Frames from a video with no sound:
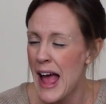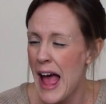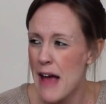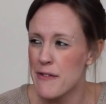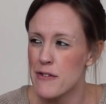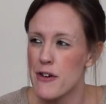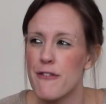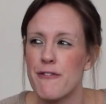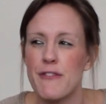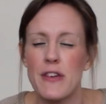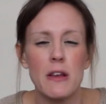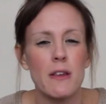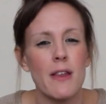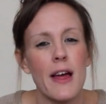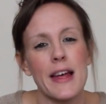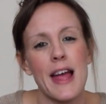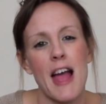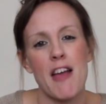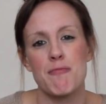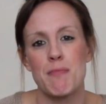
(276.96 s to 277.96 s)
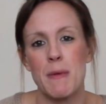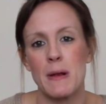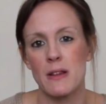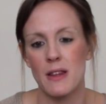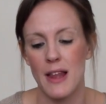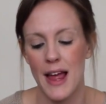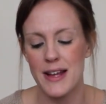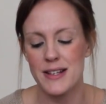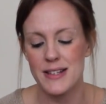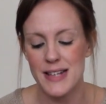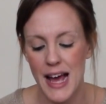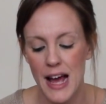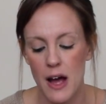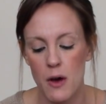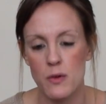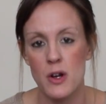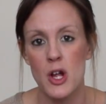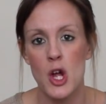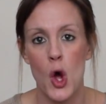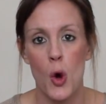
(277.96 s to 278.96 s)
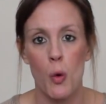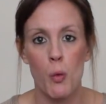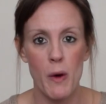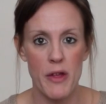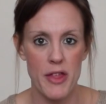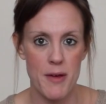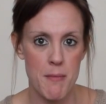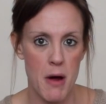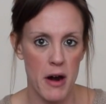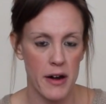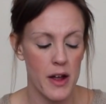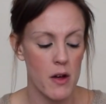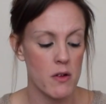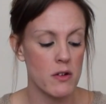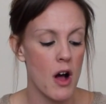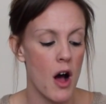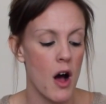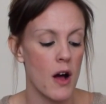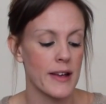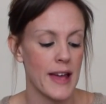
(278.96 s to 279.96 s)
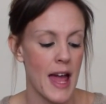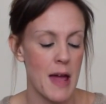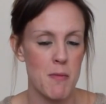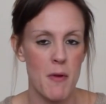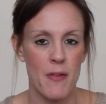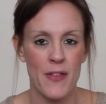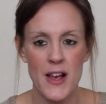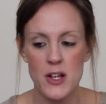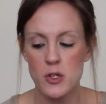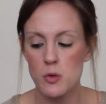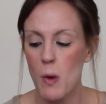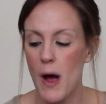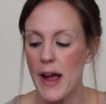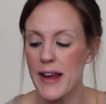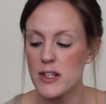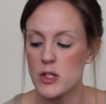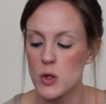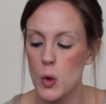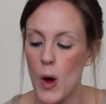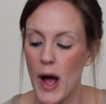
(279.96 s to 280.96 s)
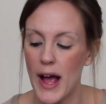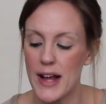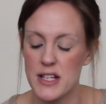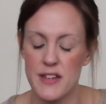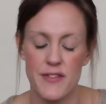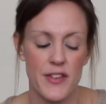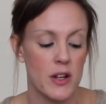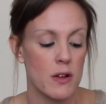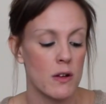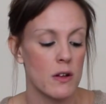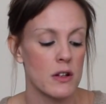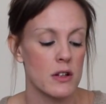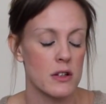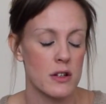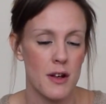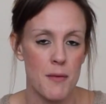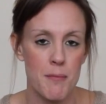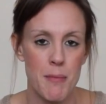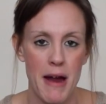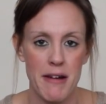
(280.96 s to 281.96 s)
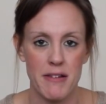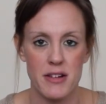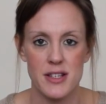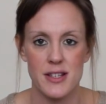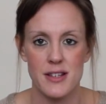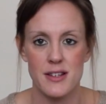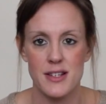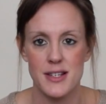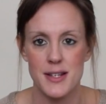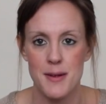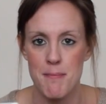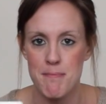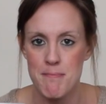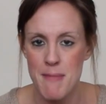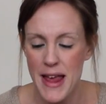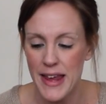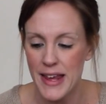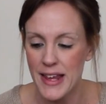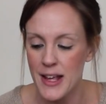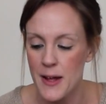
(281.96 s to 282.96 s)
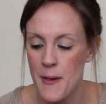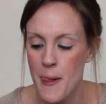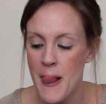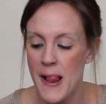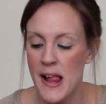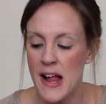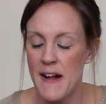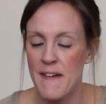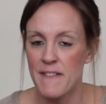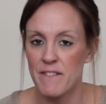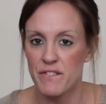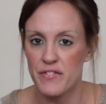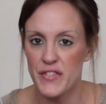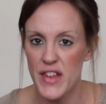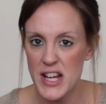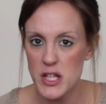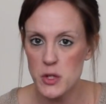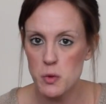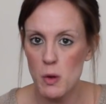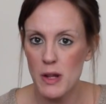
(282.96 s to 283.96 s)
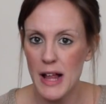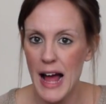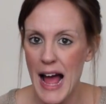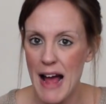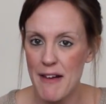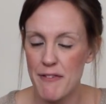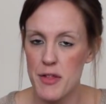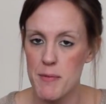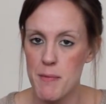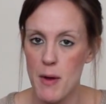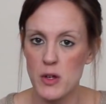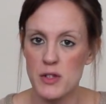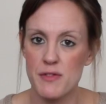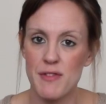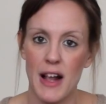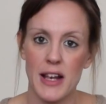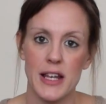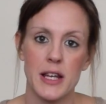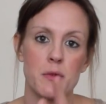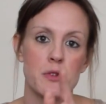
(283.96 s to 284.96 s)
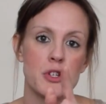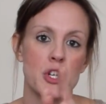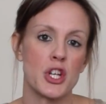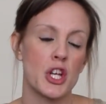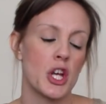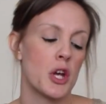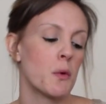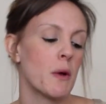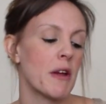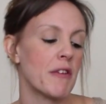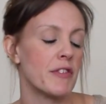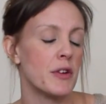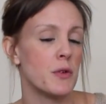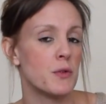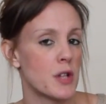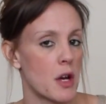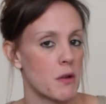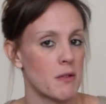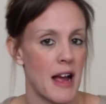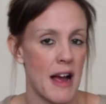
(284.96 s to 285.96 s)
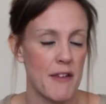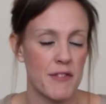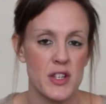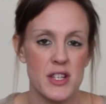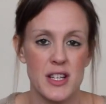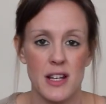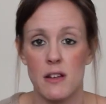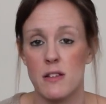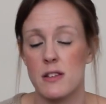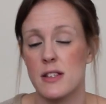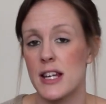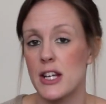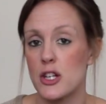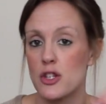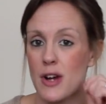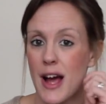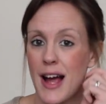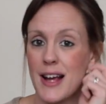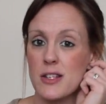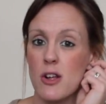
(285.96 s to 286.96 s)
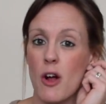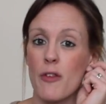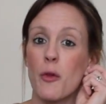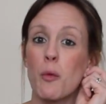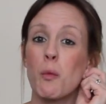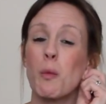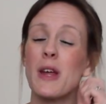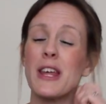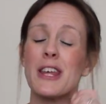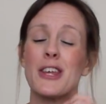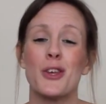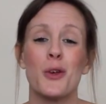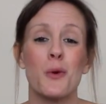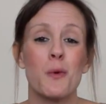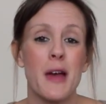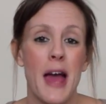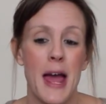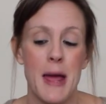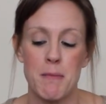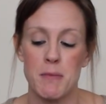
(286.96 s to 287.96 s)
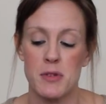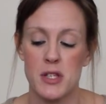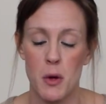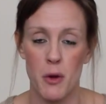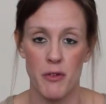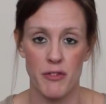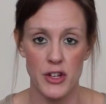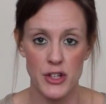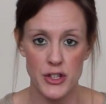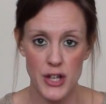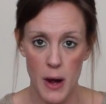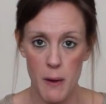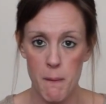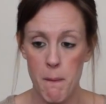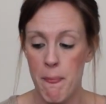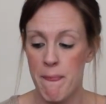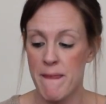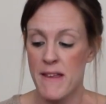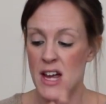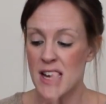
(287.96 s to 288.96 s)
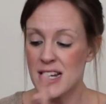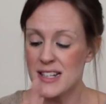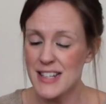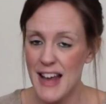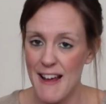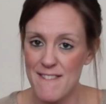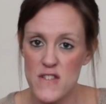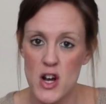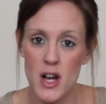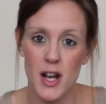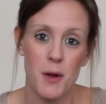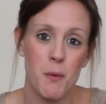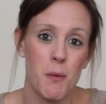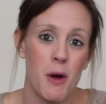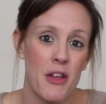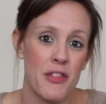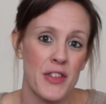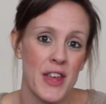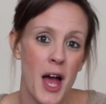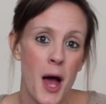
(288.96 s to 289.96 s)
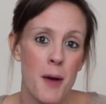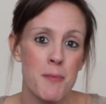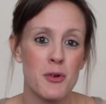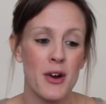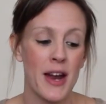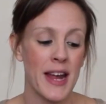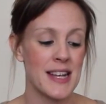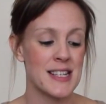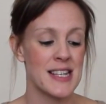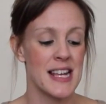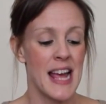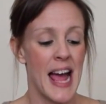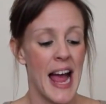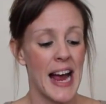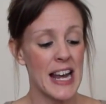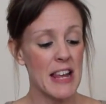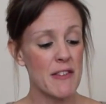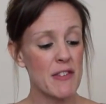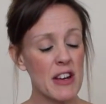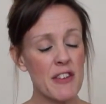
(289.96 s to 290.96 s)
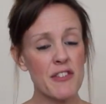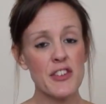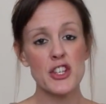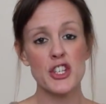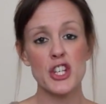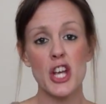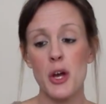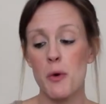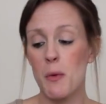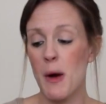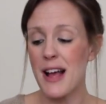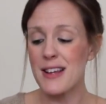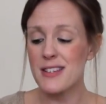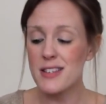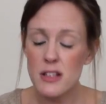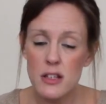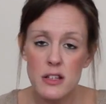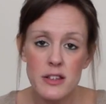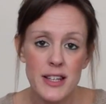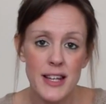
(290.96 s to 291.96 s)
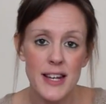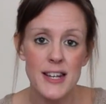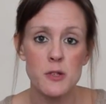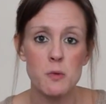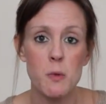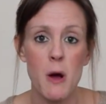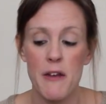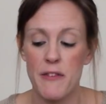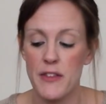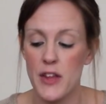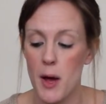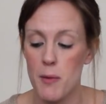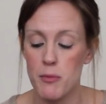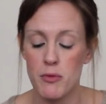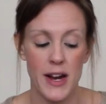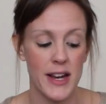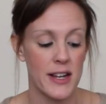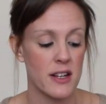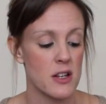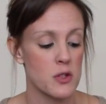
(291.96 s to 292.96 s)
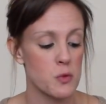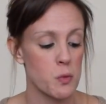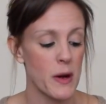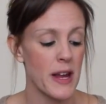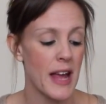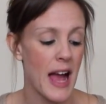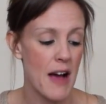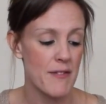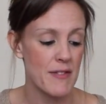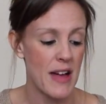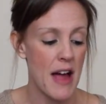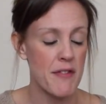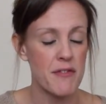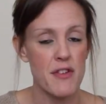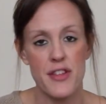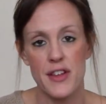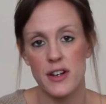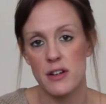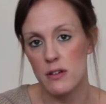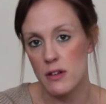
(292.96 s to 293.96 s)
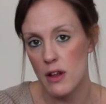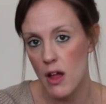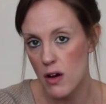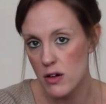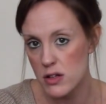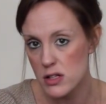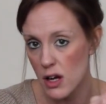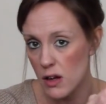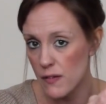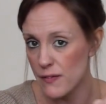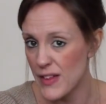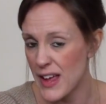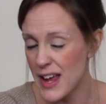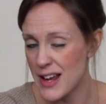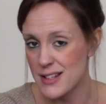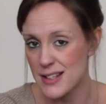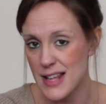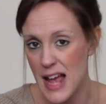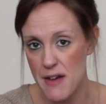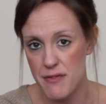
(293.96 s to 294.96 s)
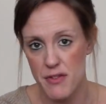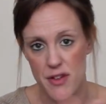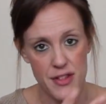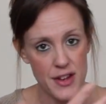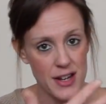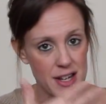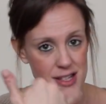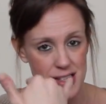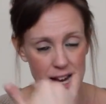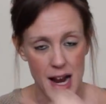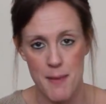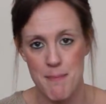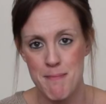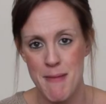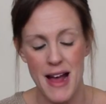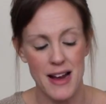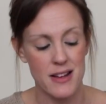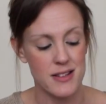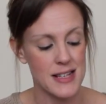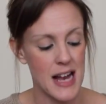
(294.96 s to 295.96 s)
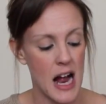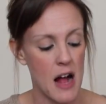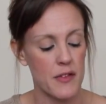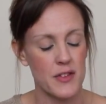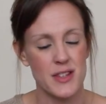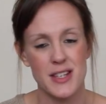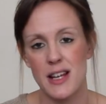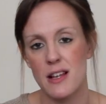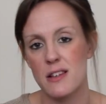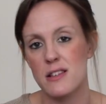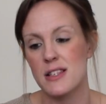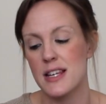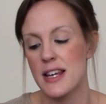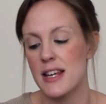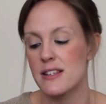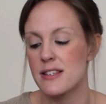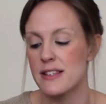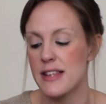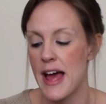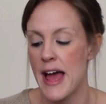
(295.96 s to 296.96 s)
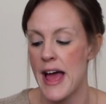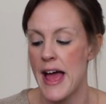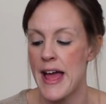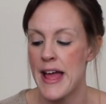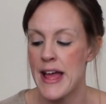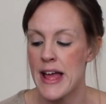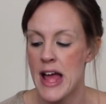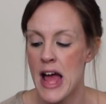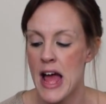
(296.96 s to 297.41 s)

ever feel like I've been let down with a Mario Kart game, and that's why it's quite a difficult comparison to make. This will have the most value to you if you don't have the DLC tracks on the Wii U game. So if you don't, definitely worth the upgrade. And even if you do, I still think it's worth the upgrade because we have everything unlocked on this. Everything is kind of maxed out. The DLC is there.